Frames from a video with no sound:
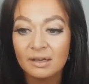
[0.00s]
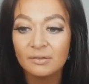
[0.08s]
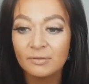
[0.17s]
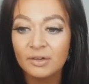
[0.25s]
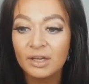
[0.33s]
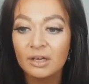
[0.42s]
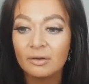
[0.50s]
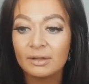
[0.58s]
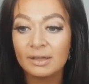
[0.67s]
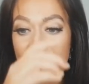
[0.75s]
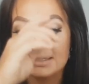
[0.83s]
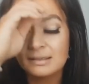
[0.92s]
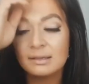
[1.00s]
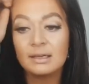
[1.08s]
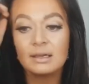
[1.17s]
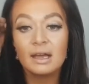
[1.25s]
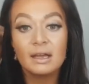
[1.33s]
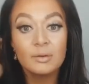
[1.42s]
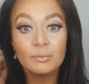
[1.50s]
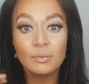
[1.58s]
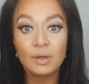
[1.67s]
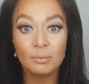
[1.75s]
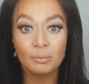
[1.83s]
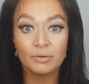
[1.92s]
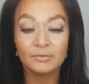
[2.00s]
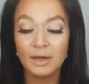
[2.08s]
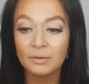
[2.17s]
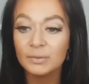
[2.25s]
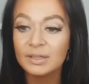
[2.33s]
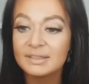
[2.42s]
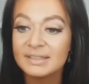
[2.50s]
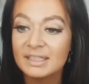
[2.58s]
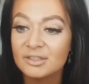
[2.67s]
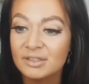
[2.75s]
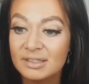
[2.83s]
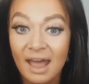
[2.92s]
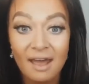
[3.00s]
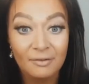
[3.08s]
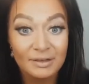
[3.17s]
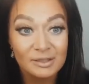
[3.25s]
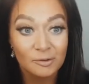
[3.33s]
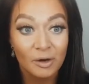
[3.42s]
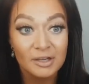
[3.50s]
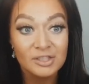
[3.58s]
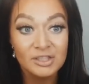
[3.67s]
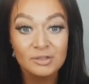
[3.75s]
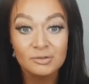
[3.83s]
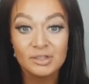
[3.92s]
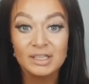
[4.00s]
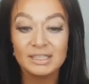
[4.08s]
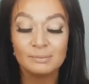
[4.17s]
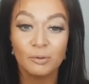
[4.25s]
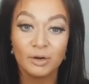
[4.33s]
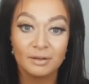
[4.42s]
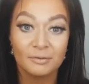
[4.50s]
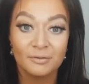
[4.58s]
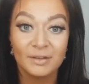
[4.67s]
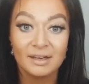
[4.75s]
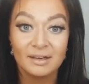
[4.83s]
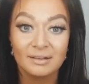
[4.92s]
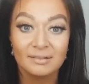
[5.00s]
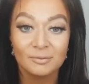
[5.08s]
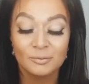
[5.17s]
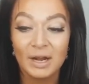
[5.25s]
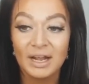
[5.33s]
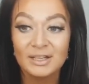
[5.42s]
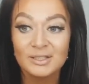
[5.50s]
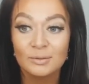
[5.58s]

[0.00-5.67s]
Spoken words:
Good for you. And that's a profound realization to have, because aggression usually is born of fear, right?